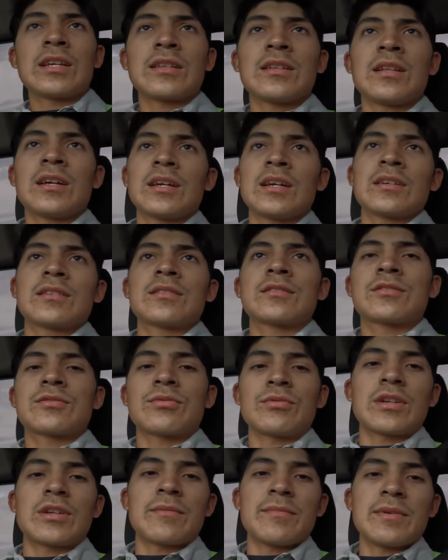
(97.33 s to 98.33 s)
get like
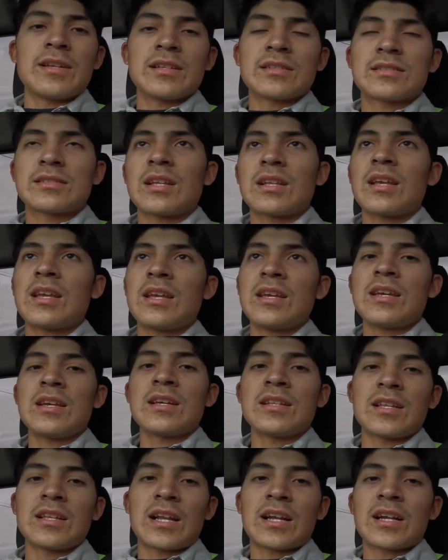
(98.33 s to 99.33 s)
20 minutes to eat,
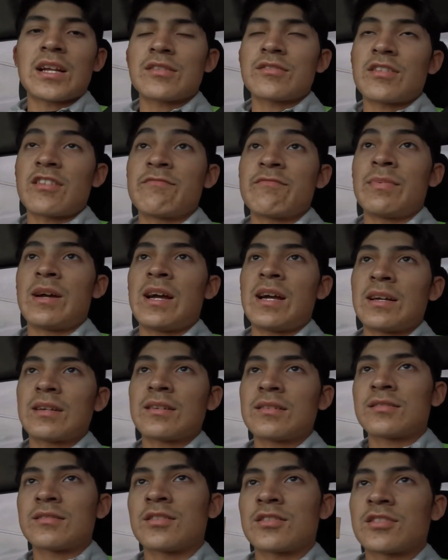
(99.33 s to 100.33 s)
and then I gotta drive back
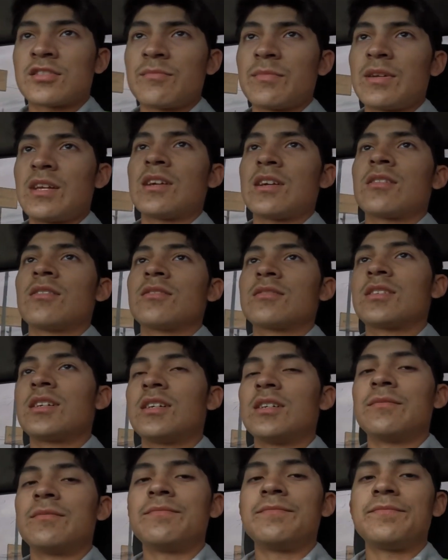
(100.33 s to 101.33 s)
just to be here on
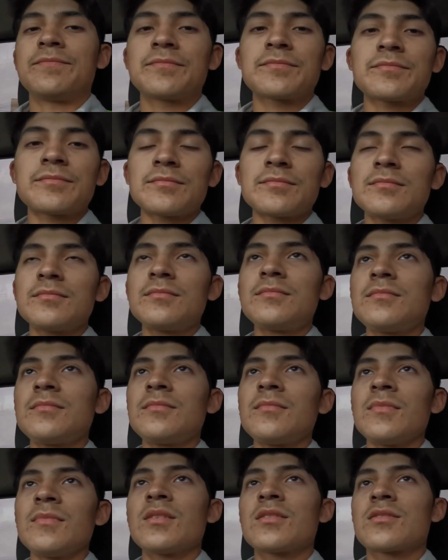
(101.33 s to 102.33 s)
time.
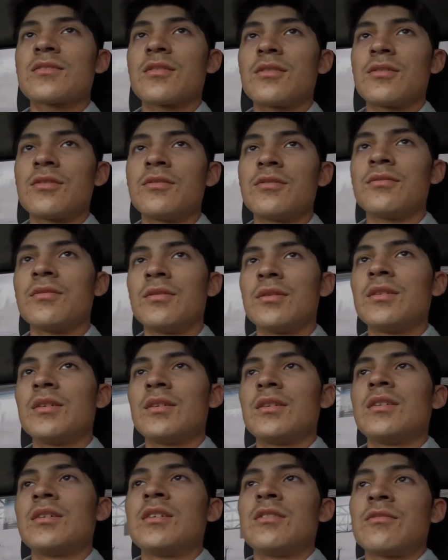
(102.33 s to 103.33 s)
So
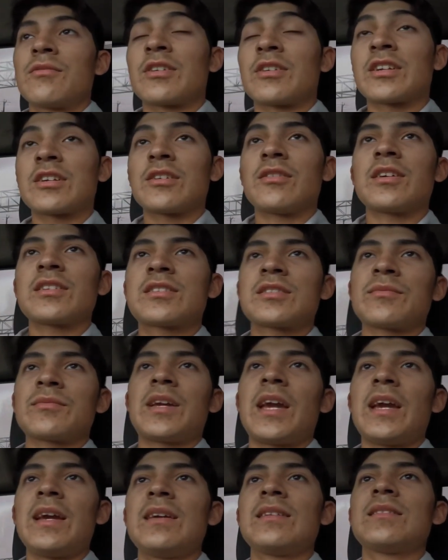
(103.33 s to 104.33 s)
we're gonna go get some
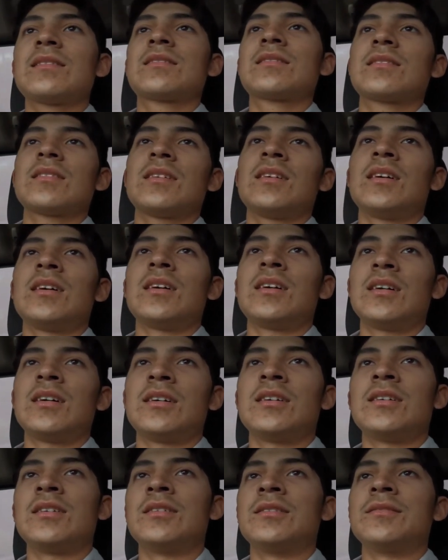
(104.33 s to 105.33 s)
Canes,
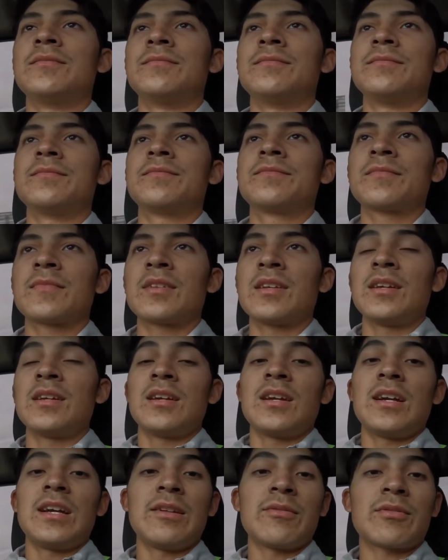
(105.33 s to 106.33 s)

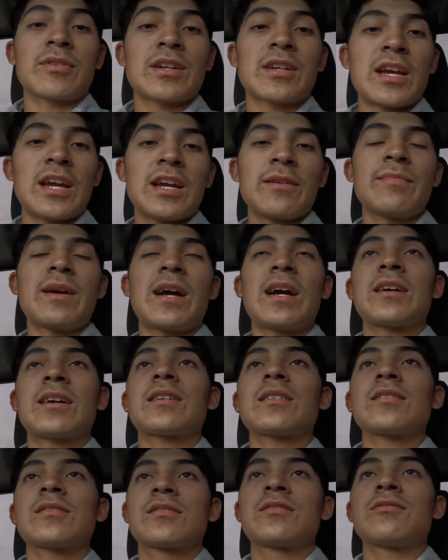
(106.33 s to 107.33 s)
and then we're gonna head back
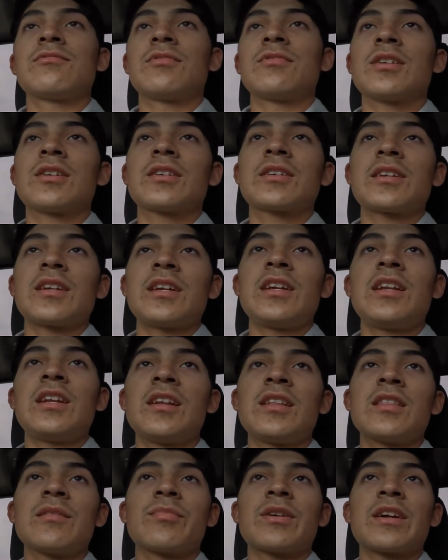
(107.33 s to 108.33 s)
to work, eat
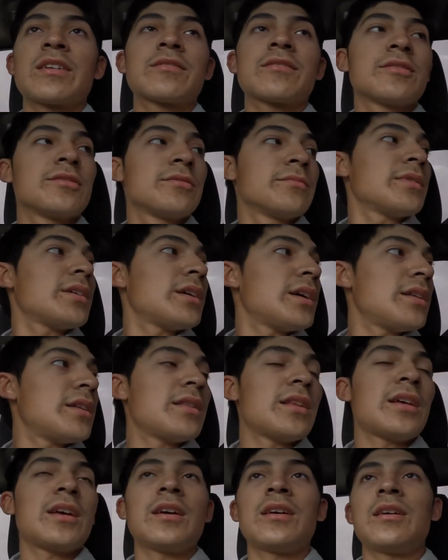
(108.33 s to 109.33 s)
it in the break room,
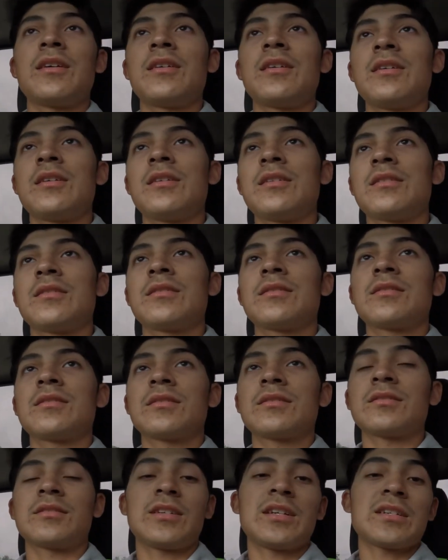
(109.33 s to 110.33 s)
and
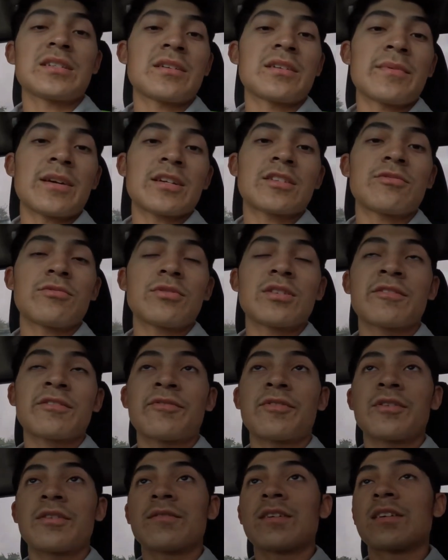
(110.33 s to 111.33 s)
then yeah, get back to work
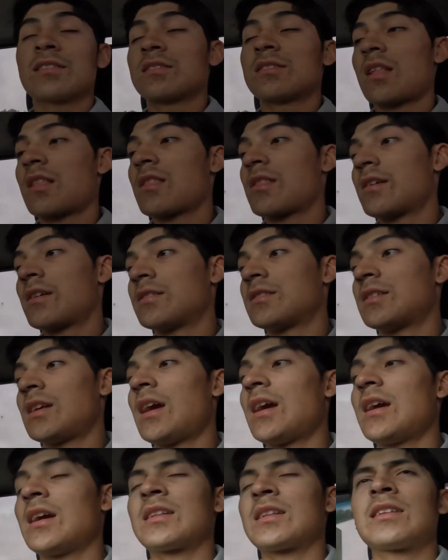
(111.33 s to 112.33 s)
for the rest of the
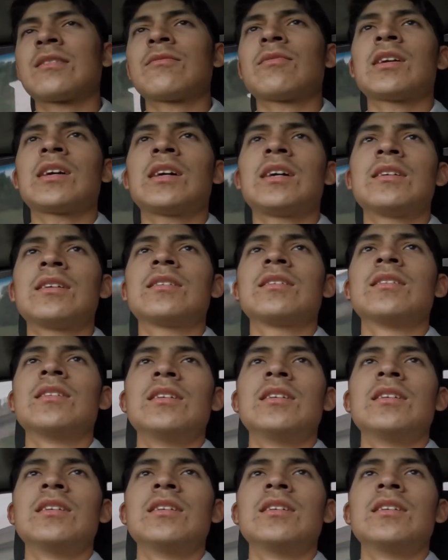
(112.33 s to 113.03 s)
day. I think we got,